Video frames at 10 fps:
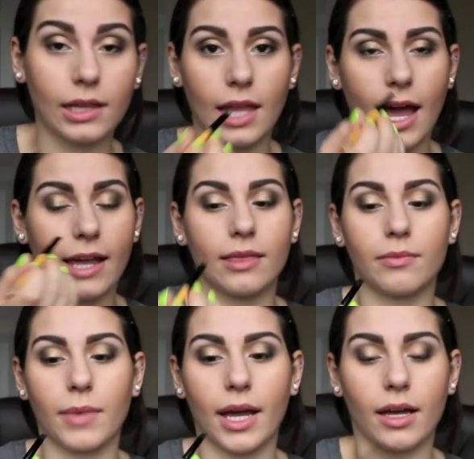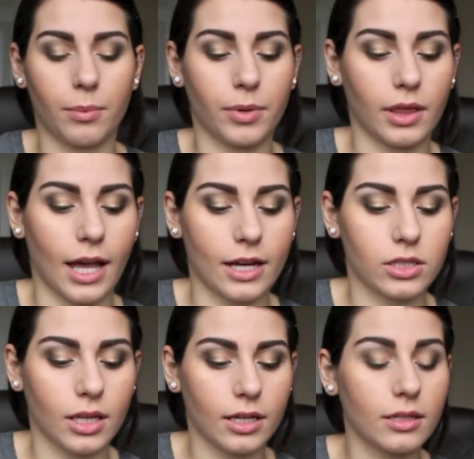line my upper
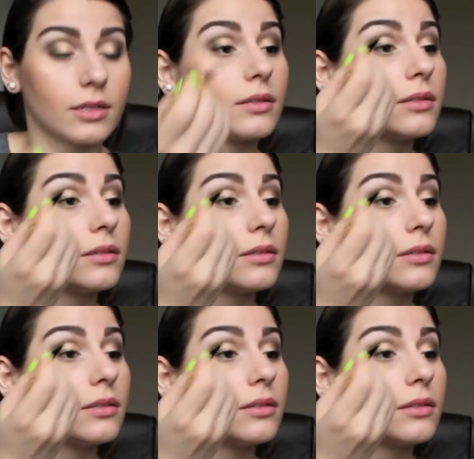lash line.